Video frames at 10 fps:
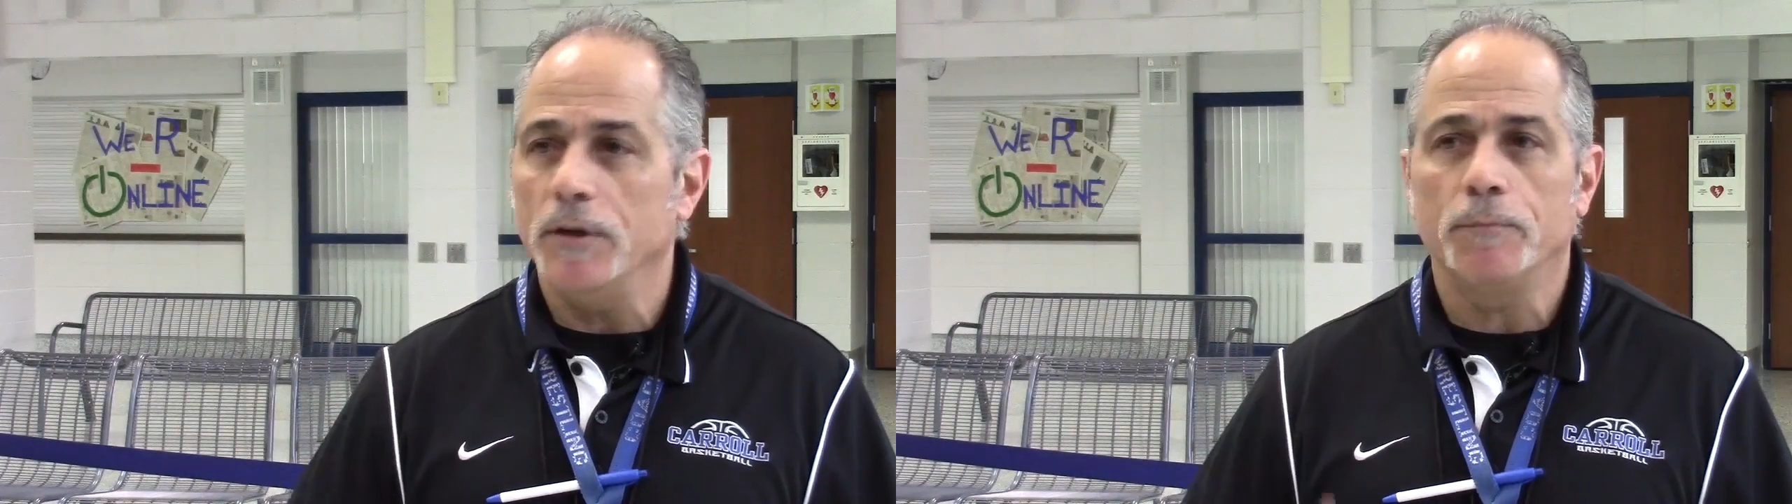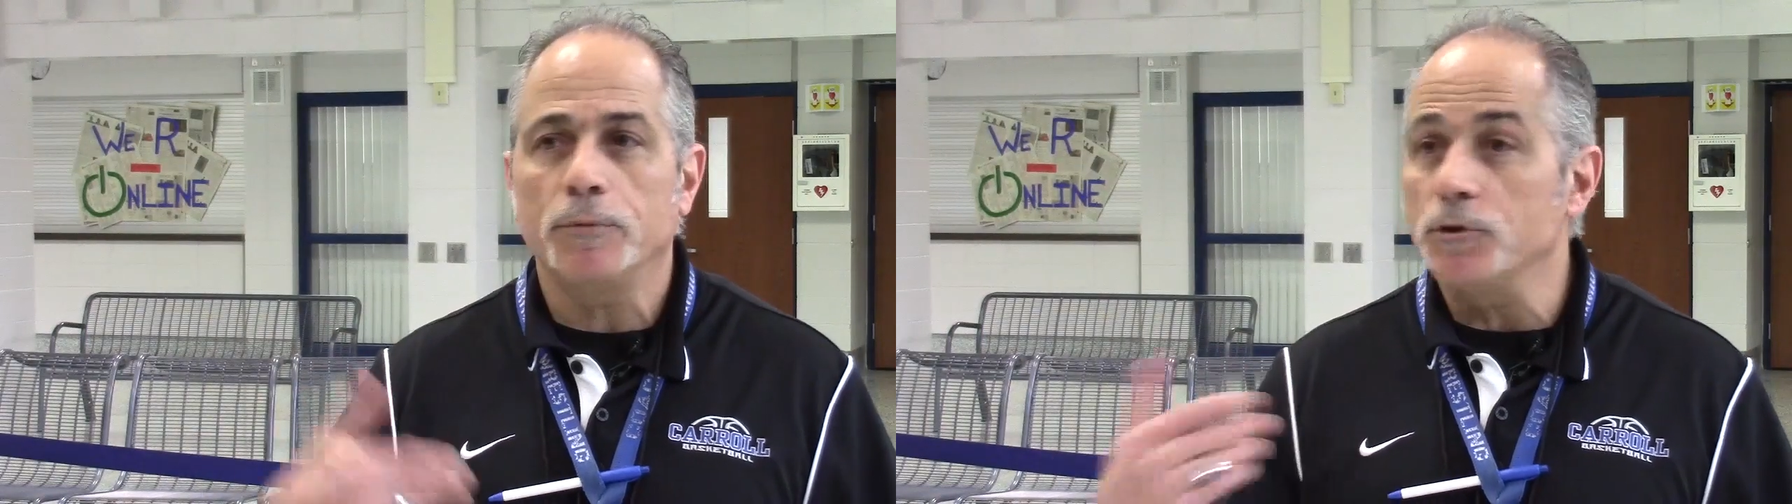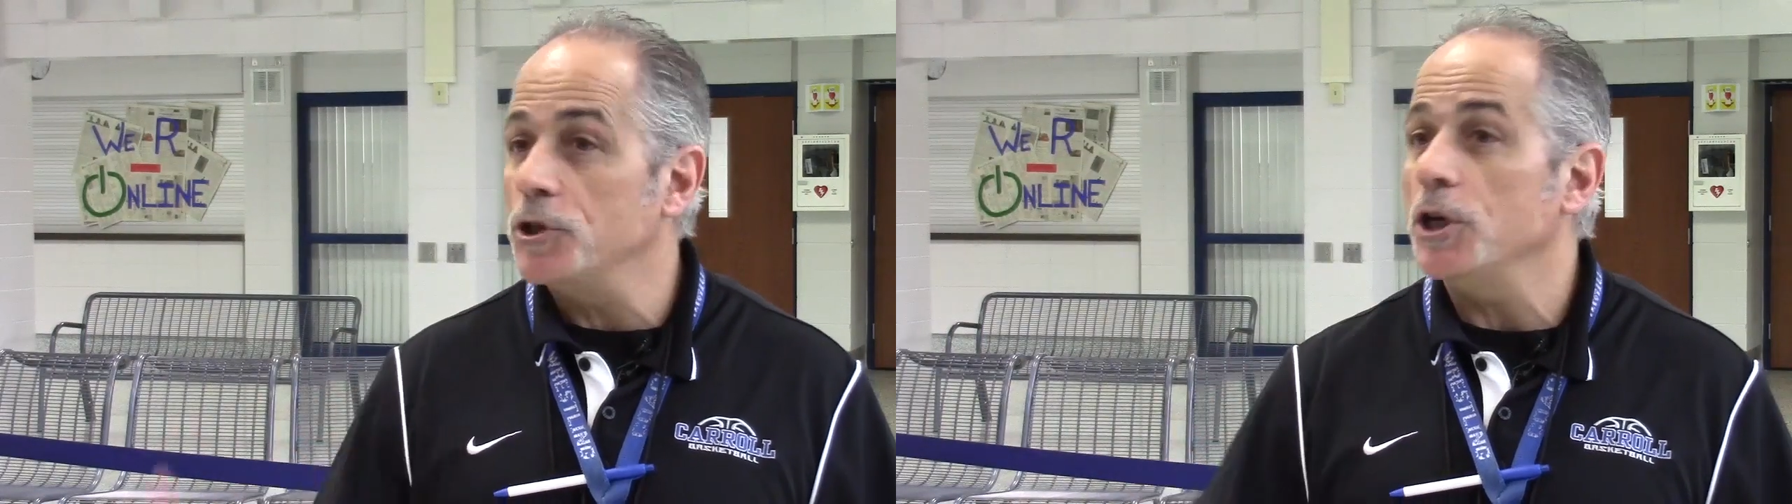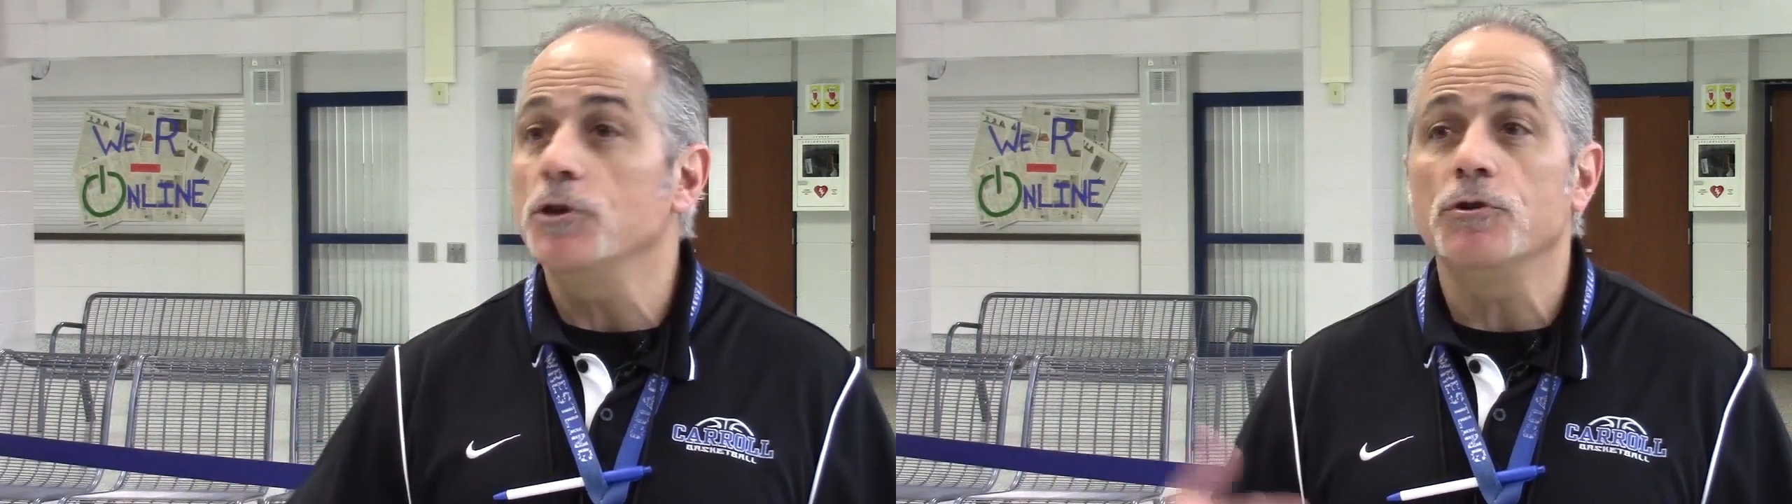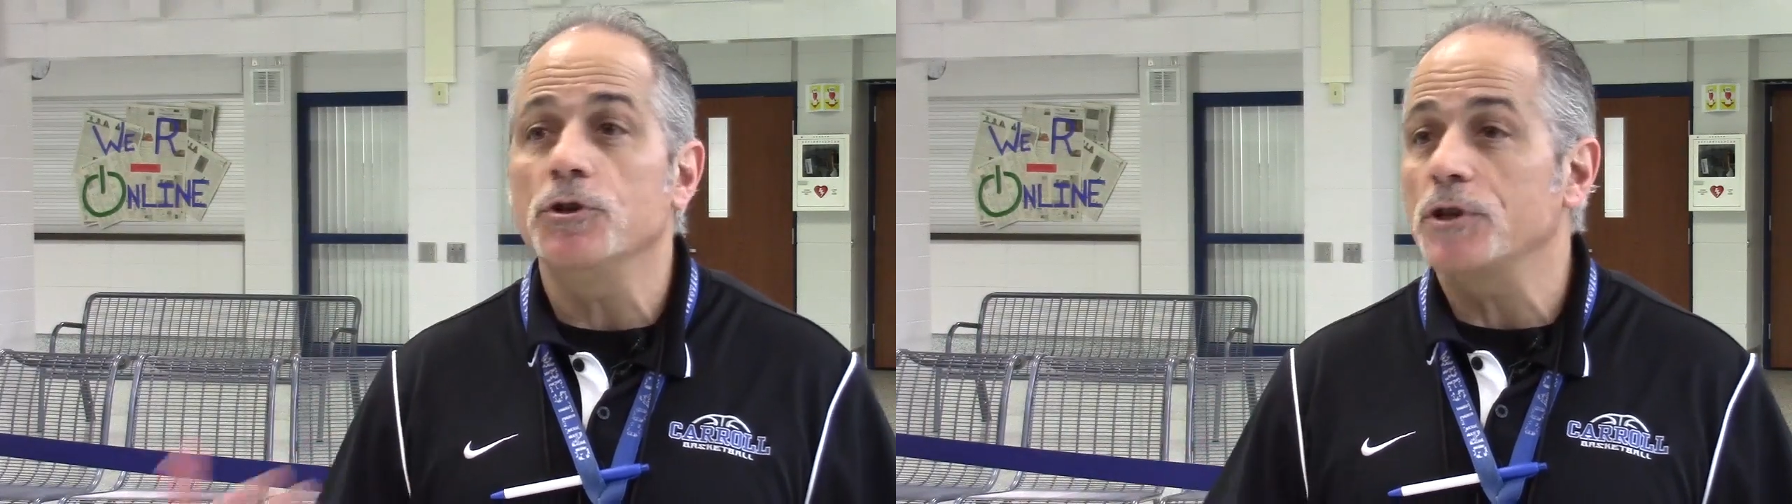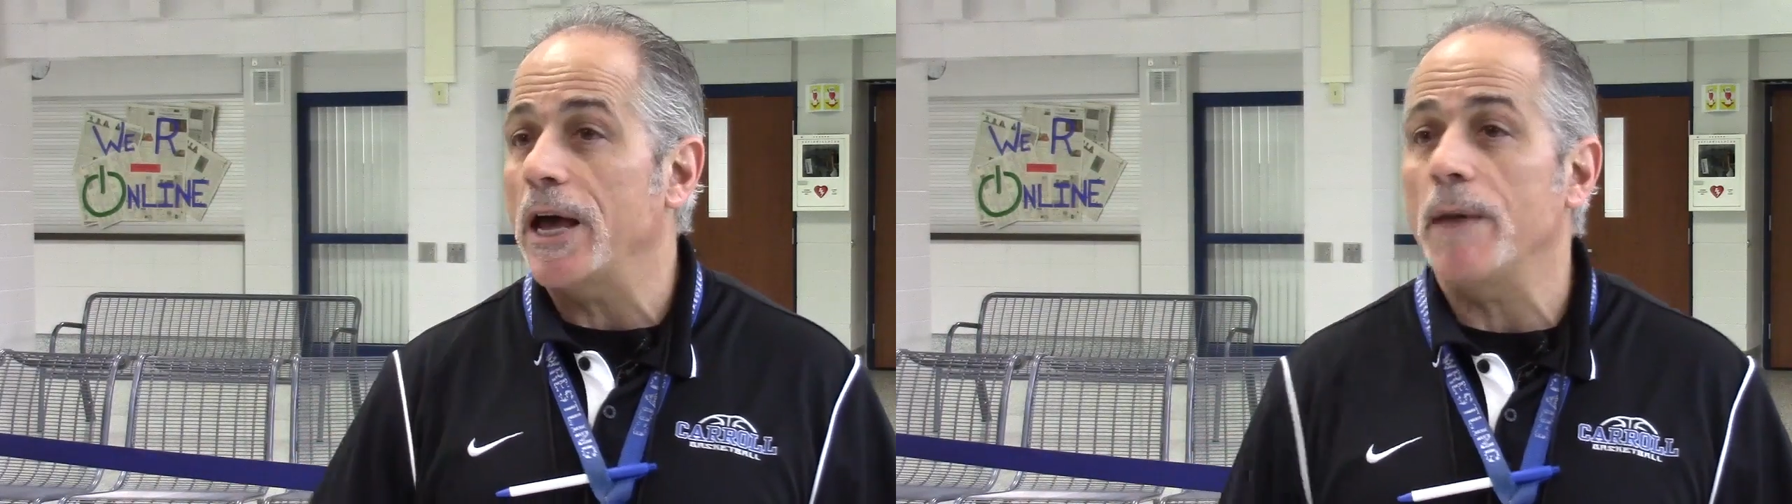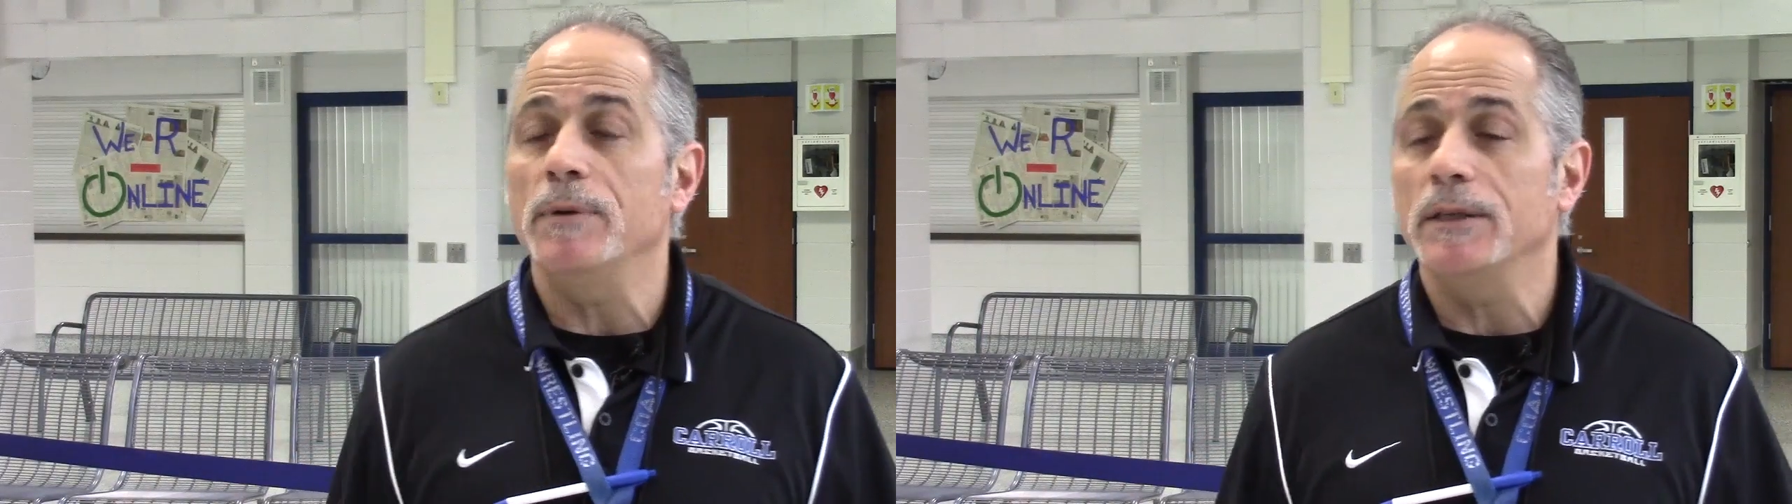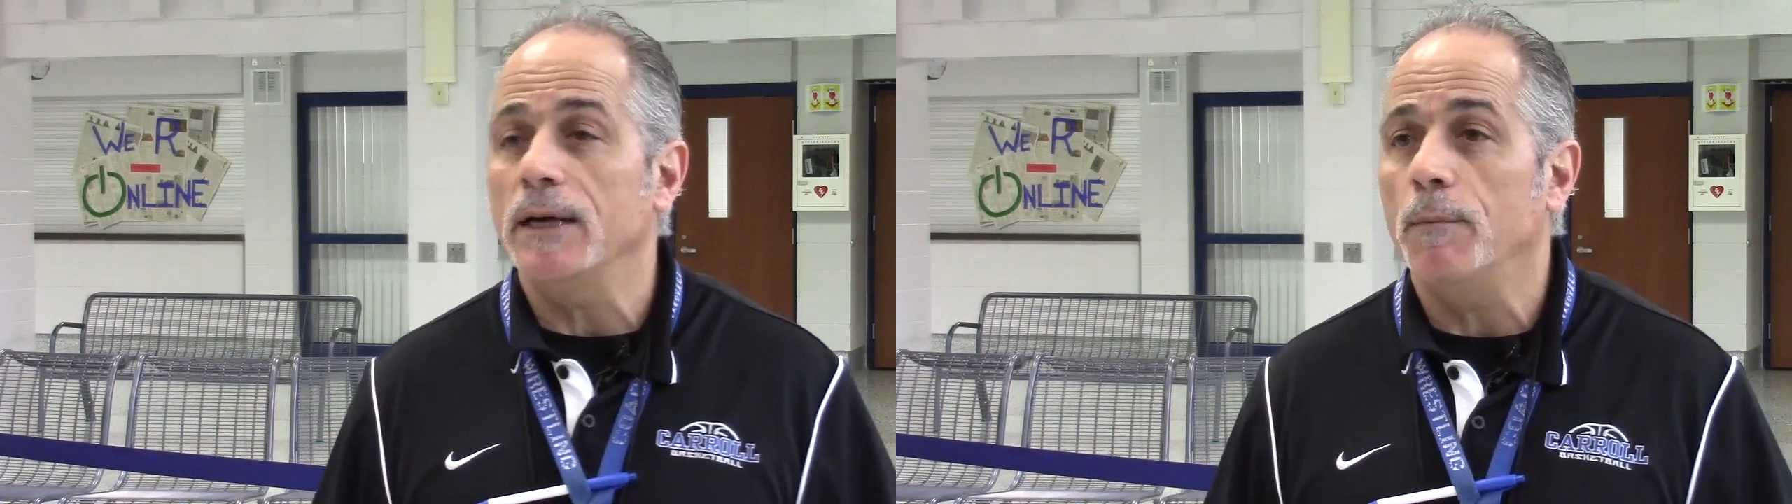the procedure just
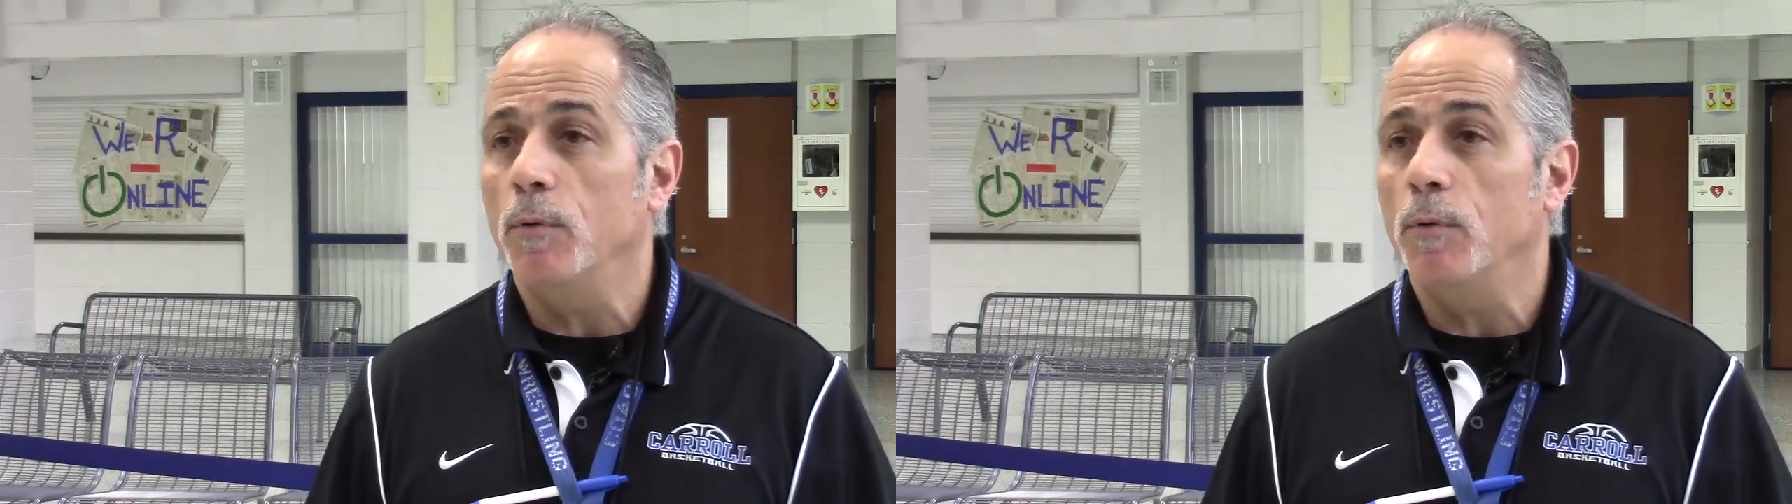happened at that